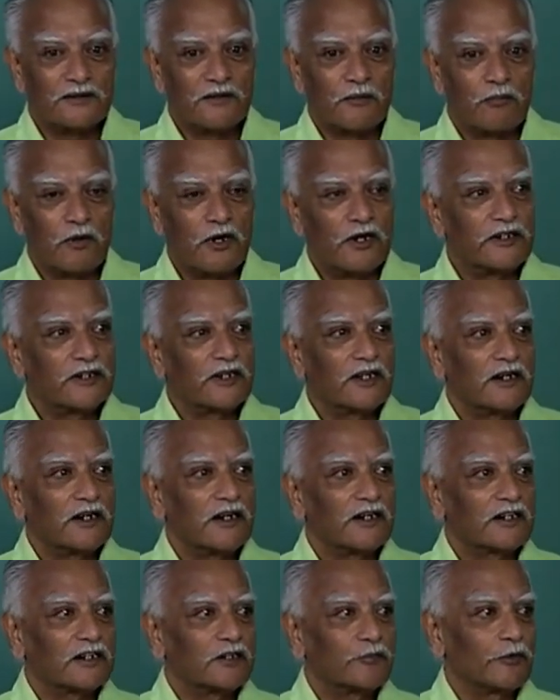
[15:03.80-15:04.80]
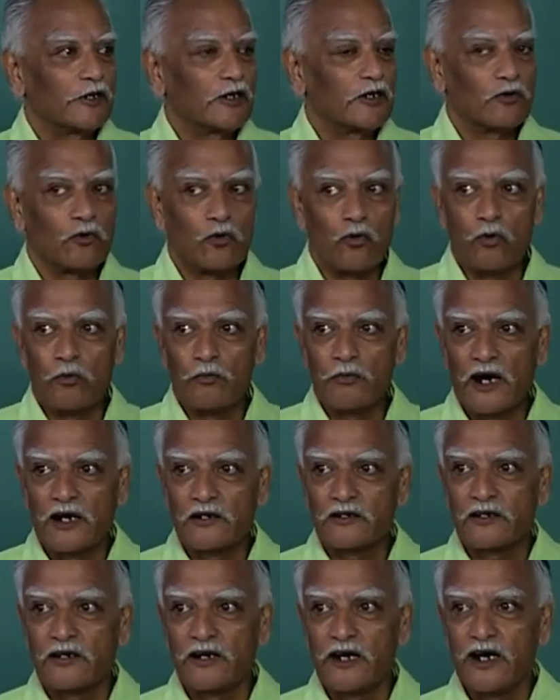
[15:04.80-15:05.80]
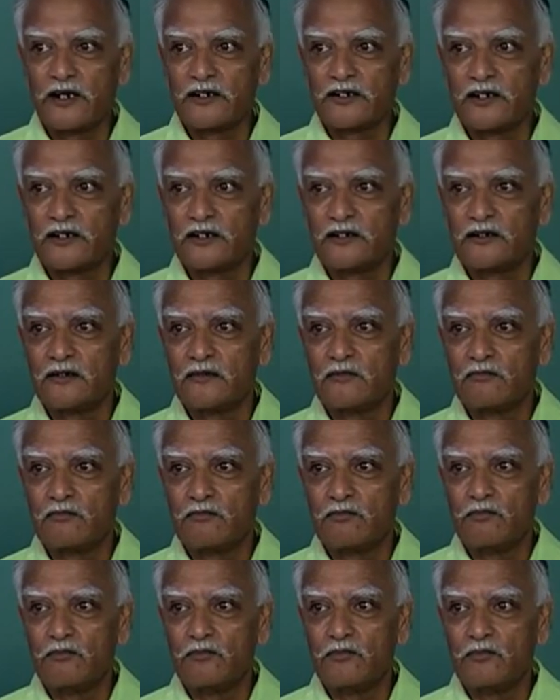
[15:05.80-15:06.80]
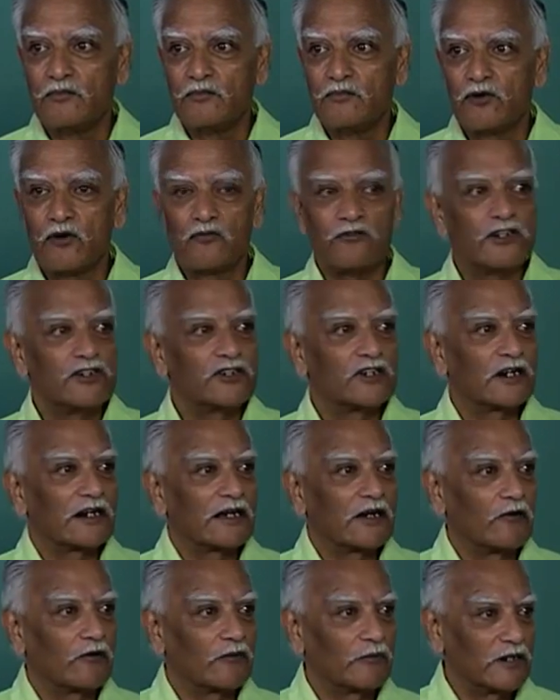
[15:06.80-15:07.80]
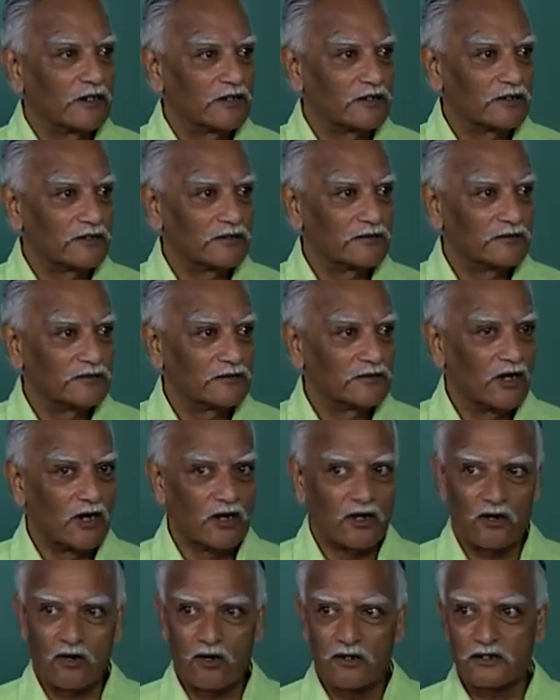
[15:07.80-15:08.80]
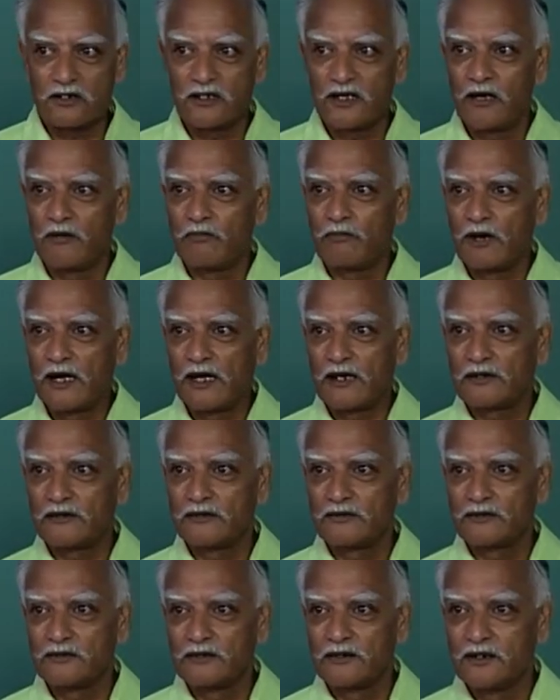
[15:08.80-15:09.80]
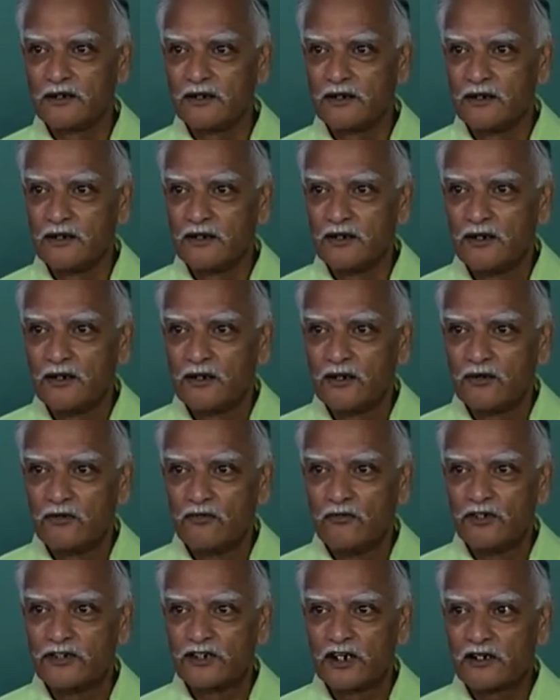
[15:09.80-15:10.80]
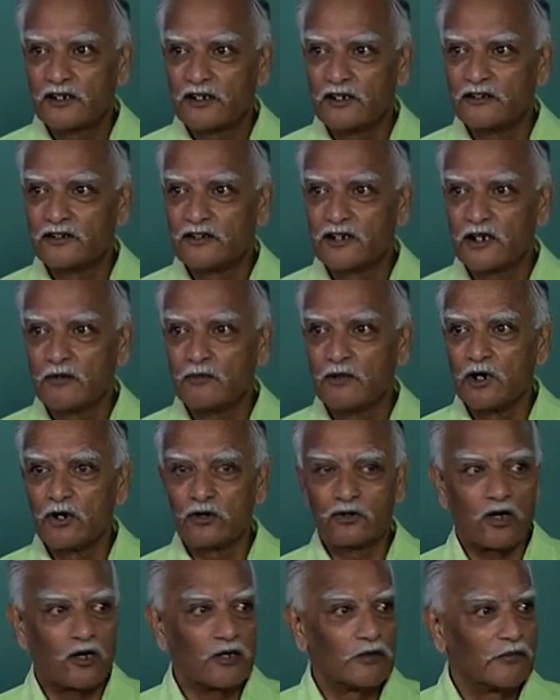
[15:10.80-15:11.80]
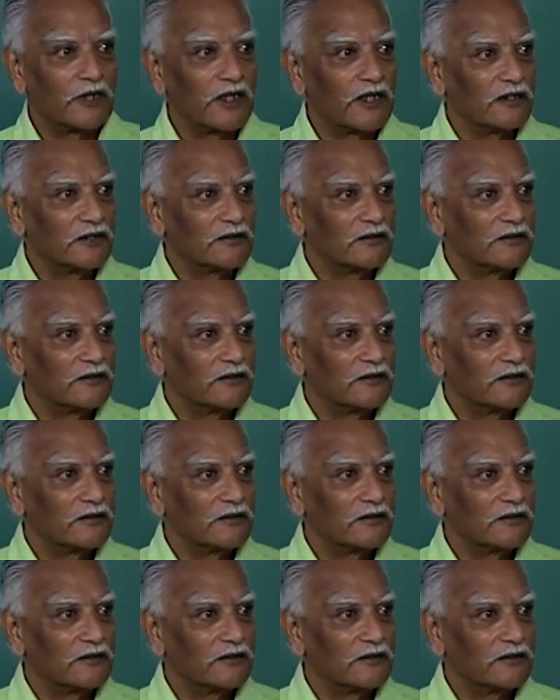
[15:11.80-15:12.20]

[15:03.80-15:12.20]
the political leadership in Rome had created provincial governments across the empire, which had considerable autonomy,